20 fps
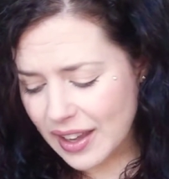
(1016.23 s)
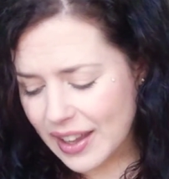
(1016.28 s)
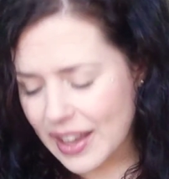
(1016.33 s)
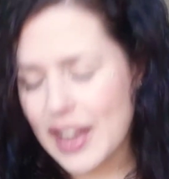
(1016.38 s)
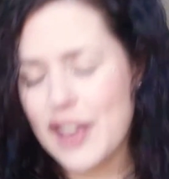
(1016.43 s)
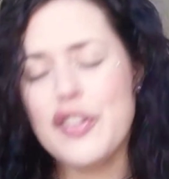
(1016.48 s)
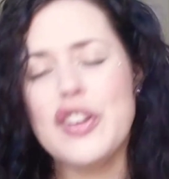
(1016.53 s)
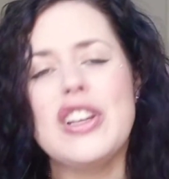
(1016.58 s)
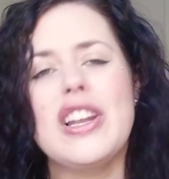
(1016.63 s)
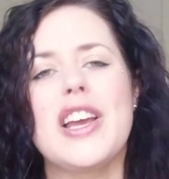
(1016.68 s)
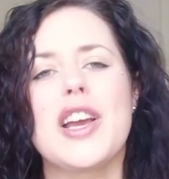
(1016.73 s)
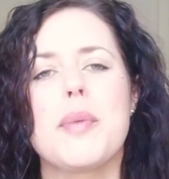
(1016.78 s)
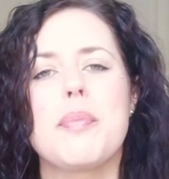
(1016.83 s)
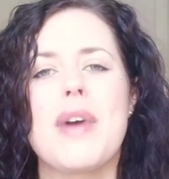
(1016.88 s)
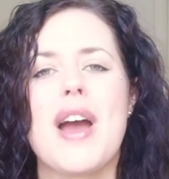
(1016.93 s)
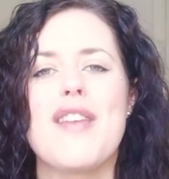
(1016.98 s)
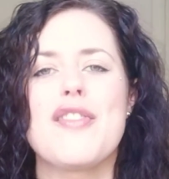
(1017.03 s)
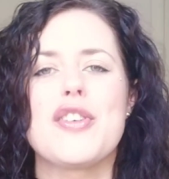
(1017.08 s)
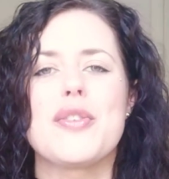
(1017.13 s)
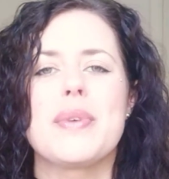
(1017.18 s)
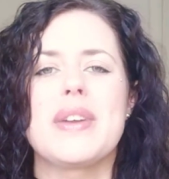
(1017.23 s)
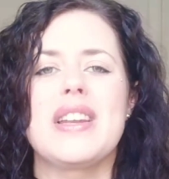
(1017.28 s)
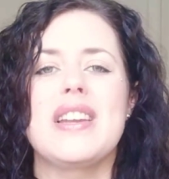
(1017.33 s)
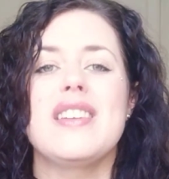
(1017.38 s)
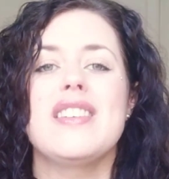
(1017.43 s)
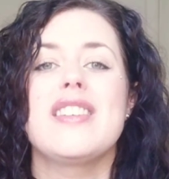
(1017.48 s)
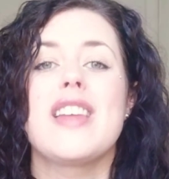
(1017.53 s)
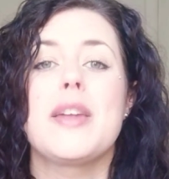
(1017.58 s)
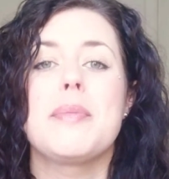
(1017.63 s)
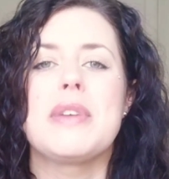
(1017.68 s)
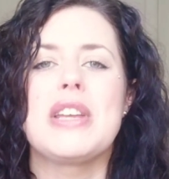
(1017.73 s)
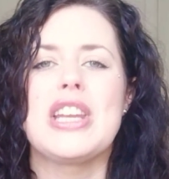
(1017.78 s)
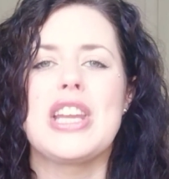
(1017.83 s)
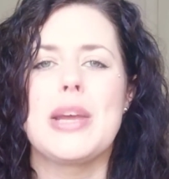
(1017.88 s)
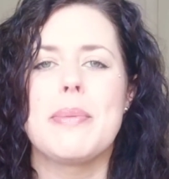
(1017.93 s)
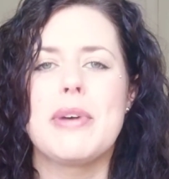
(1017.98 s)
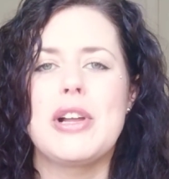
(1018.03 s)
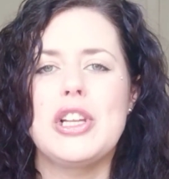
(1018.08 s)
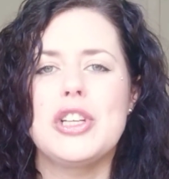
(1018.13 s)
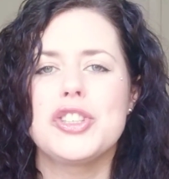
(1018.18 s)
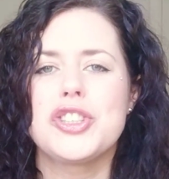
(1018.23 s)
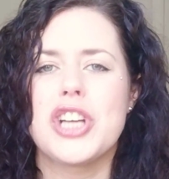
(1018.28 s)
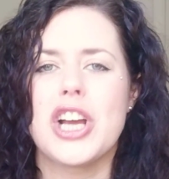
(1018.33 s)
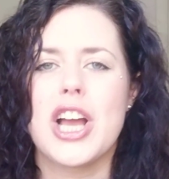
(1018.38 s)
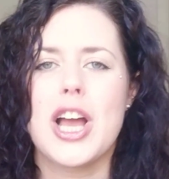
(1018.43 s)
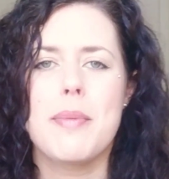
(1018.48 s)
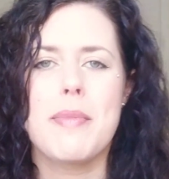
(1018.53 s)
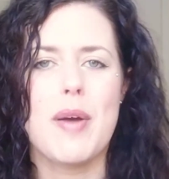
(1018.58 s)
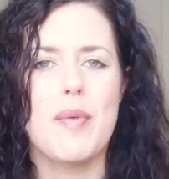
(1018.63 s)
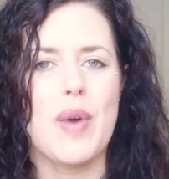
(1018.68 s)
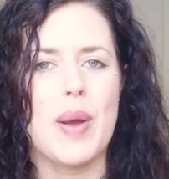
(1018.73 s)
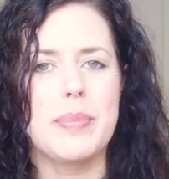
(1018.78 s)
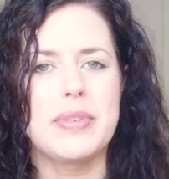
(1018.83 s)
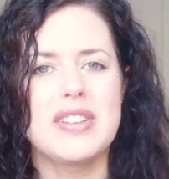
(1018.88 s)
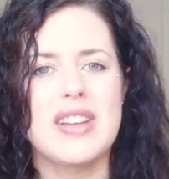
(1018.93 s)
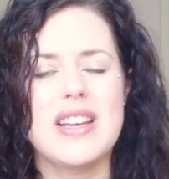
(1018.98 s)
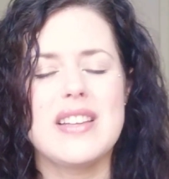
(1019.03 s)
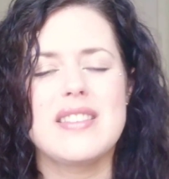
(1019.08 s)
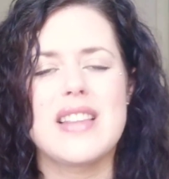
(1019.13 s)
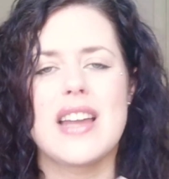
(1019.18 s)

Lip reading: If you'd like a private reading, send me an email or check out my website.